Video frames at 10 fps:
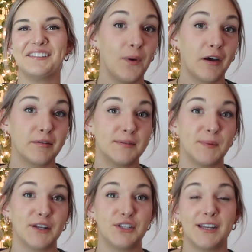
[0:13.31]
Welcome to
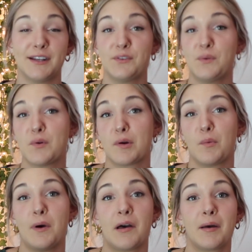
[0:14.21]
my channel, or
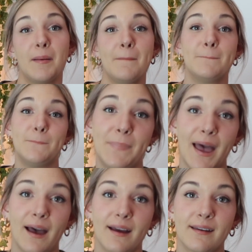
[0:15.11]
welcome
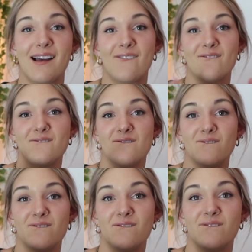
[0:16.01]
back. How are
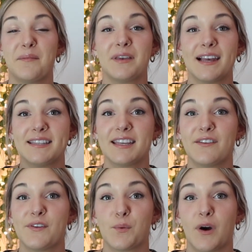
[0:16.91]
you? I'm guessing
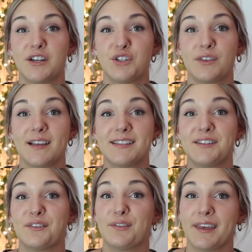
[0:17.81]
if you're watching this,
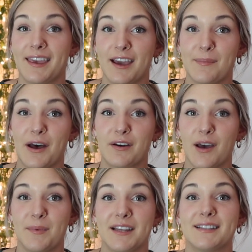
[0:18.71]
you're thinking about
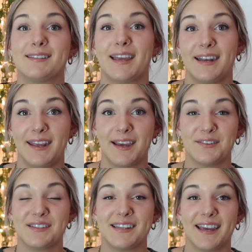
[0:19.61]
coming to San
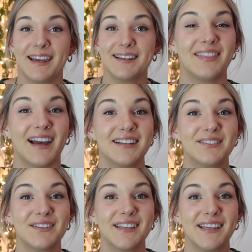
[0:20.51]
Diego State.
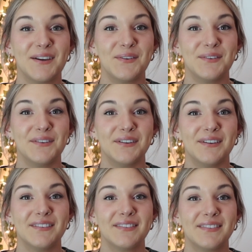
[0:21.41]
That's really
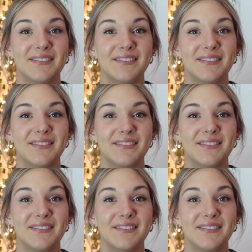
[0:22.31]
cool.